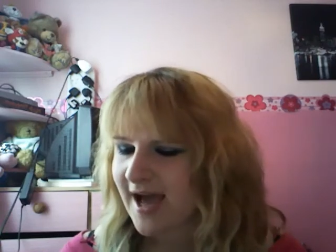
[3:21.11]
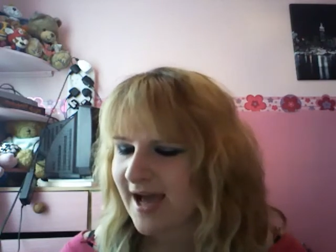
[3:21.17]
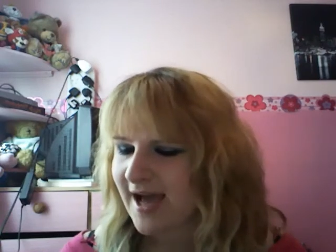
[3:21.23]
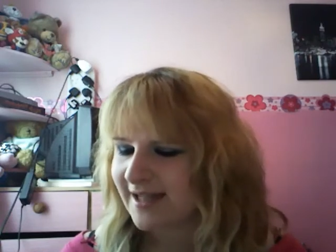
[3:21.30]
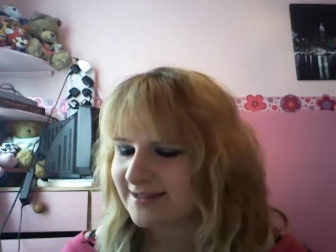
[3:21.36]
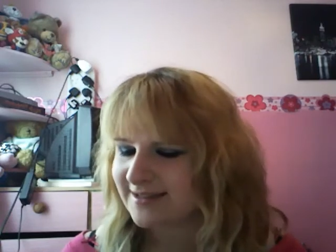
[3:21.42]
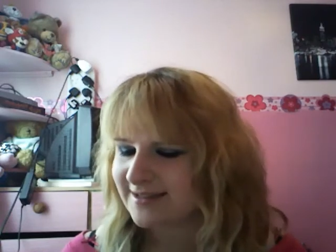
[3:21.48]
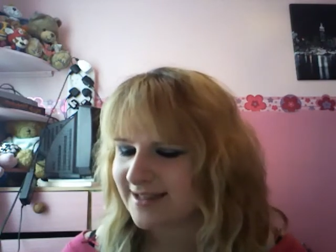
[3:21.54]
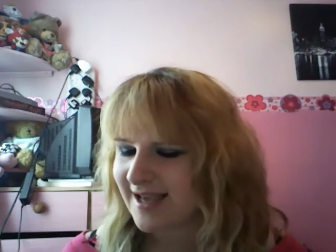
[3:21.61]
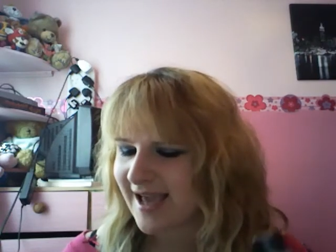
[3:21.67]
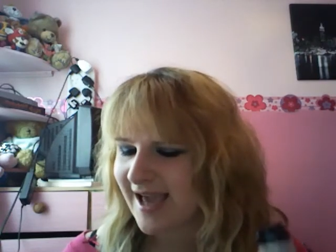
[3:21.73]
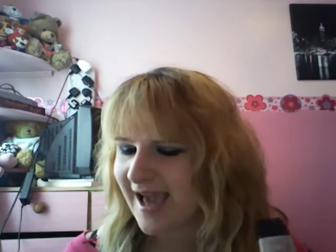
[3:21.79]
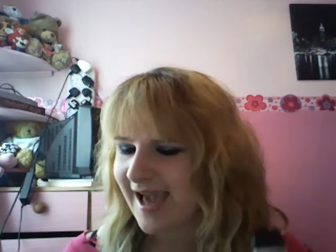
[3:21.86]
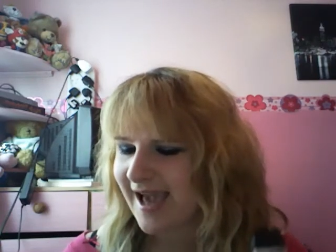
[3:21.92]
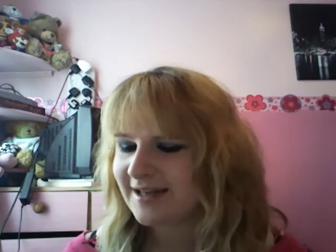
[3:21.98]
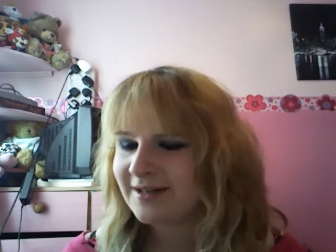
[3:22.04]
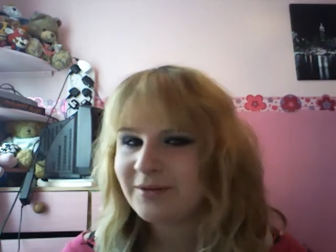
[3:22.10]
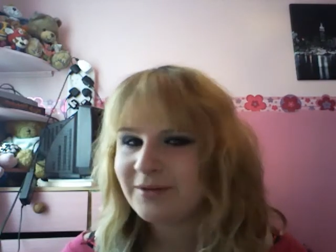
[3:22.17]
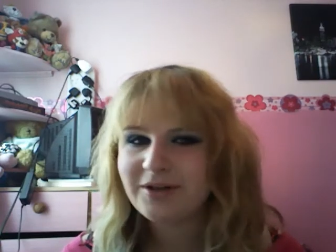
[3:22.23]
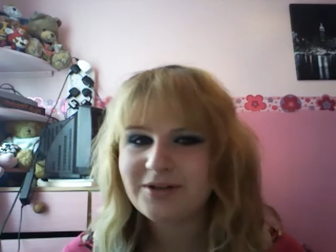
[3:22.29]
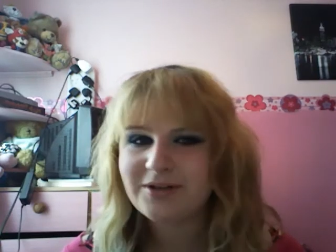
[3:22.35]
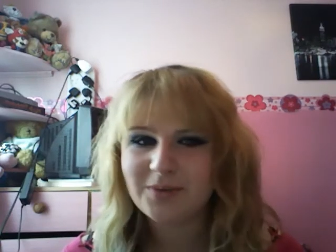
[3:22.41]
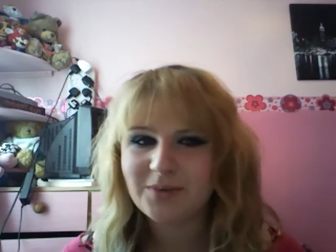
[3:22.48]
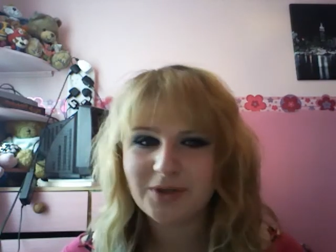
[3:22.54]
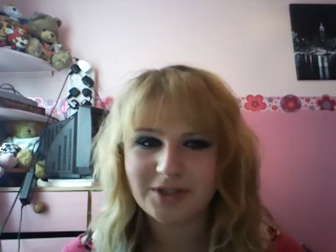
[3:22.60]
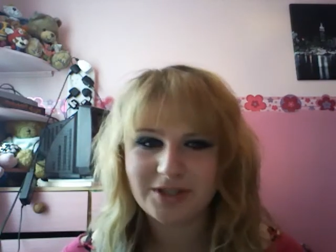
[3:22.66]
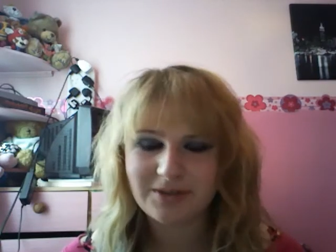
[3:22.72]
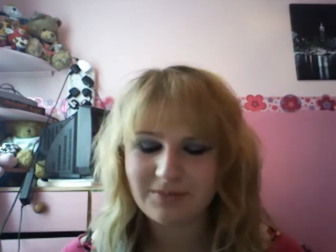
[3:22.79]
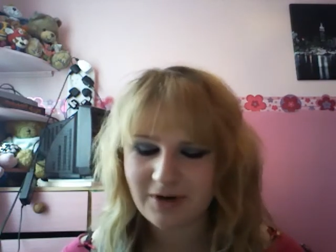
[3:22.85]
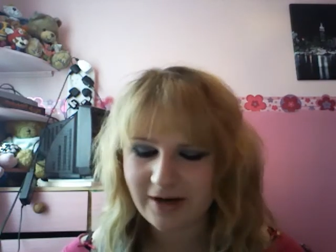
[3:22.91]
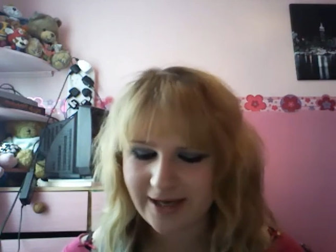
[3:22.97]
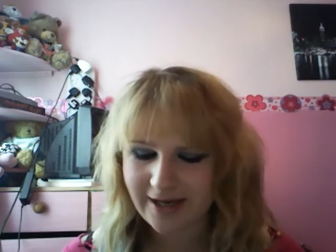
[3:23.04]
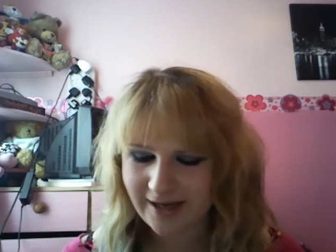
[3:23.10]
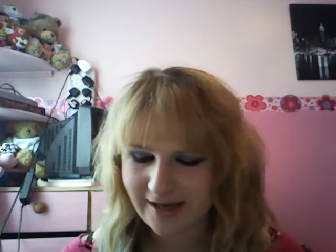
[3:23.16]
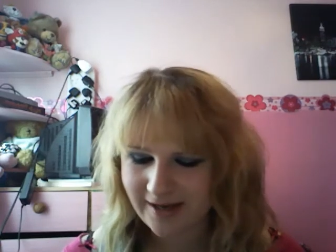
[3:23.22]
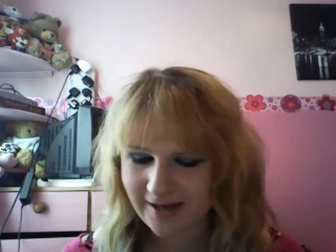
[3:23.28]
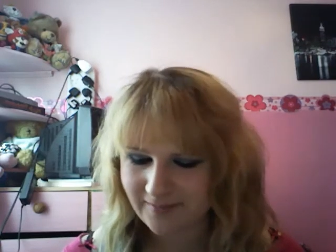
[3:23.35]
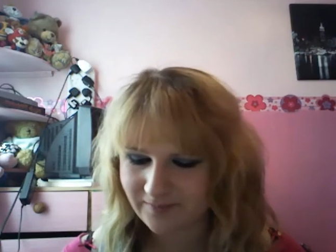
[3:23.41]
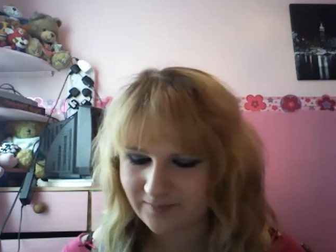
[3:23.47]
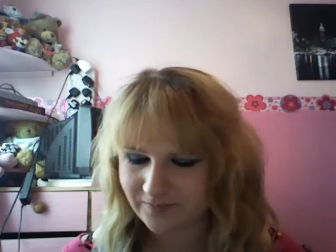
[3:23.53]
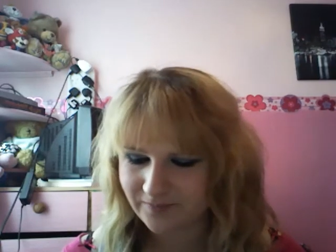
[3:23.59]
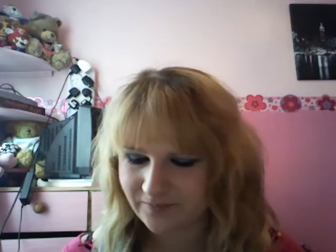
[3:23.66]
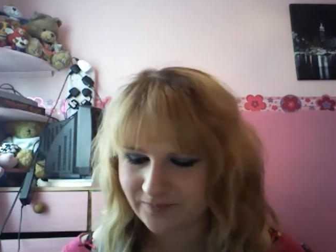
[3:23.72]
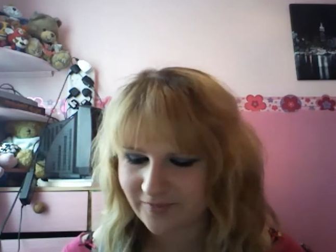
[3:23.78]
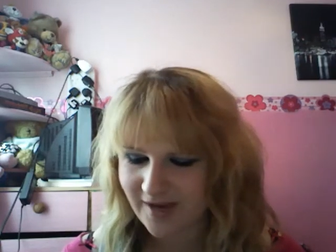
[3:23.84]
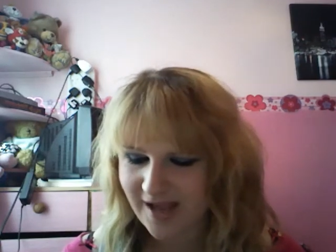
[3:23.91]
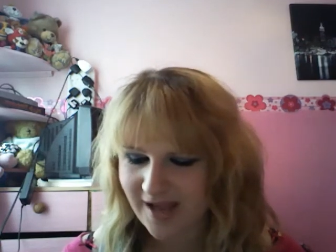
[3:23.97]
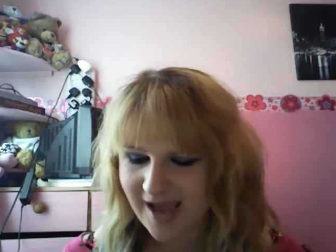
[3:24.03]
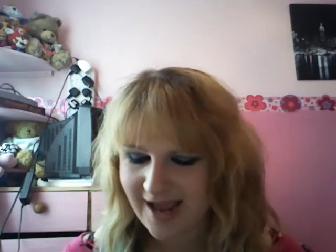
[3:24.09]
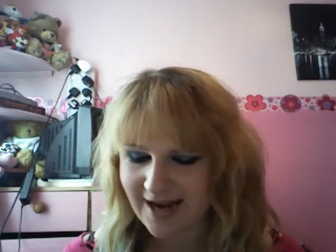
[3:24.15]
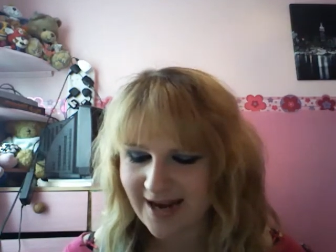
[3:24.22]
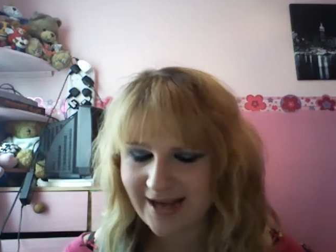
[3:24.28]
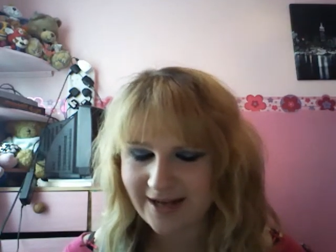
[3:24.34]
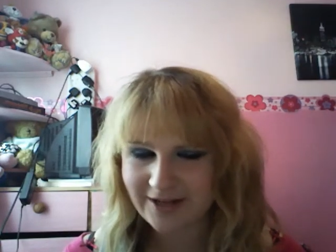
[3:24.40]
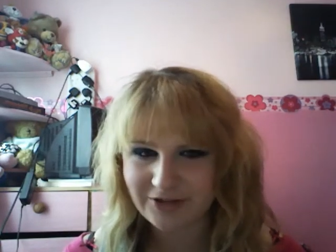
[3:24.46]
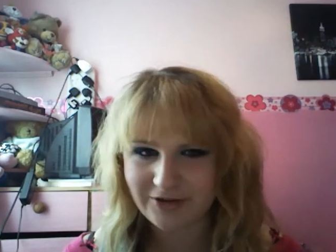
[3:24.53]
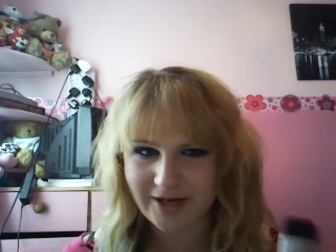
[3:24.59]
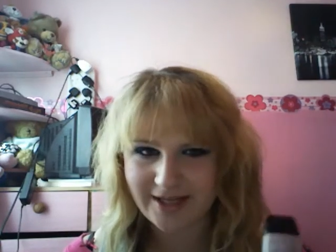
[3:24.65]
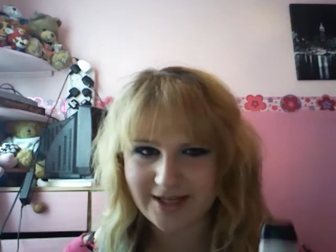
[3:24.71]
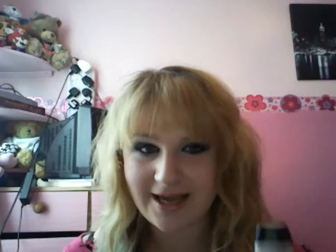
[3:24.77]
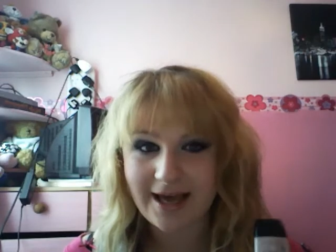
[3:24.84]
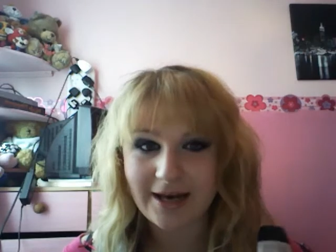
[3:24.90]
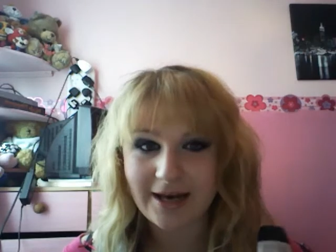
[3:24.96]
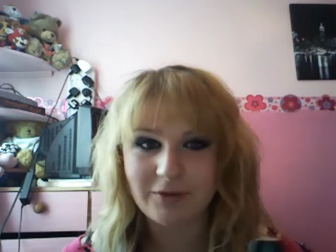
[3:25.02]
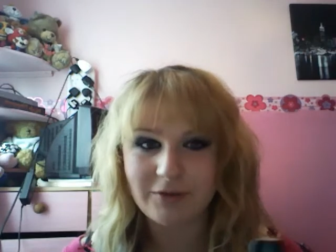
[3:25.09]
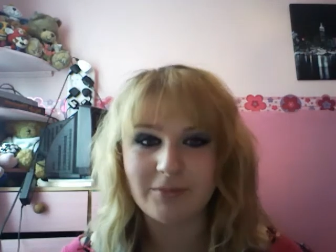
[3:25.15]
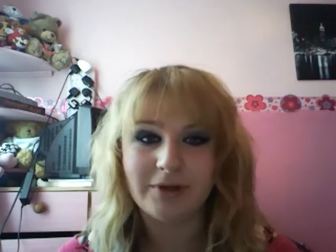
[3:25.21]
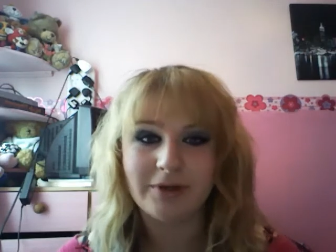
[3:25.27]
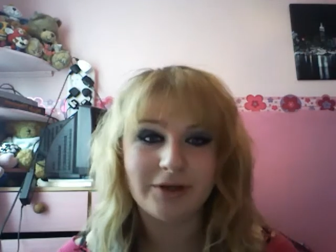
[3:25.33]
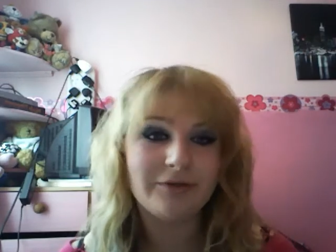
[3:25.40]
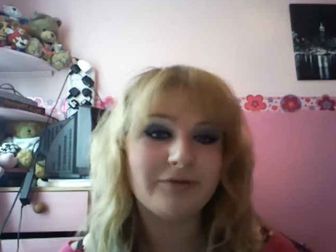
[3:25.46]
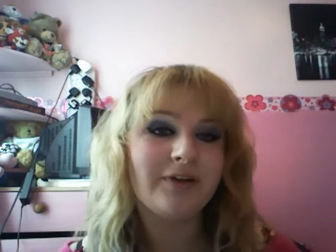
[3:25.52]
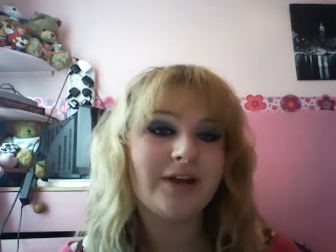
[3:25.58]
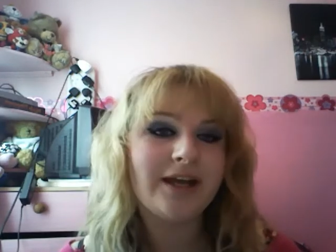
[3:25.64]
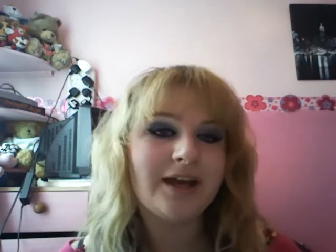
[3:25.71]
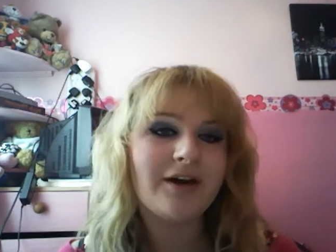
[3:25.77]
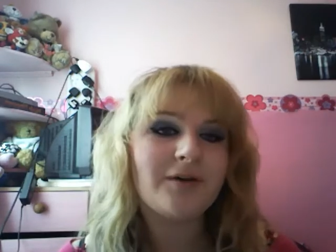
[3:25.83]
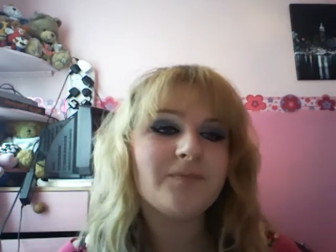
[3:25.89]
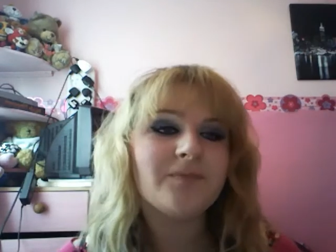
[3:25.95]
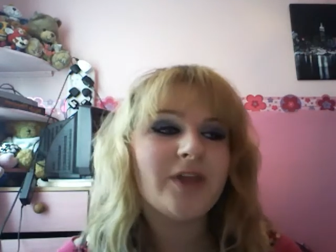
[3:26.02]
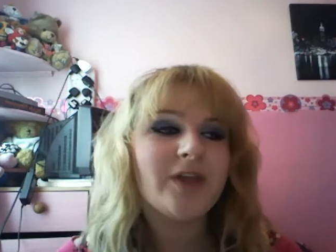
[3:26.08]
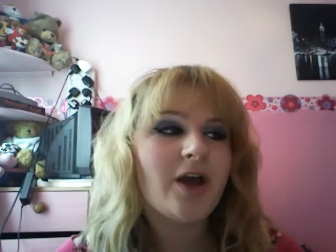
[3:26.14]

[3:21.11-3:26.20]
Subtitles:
and anyone who's watched my electric yellow and blue video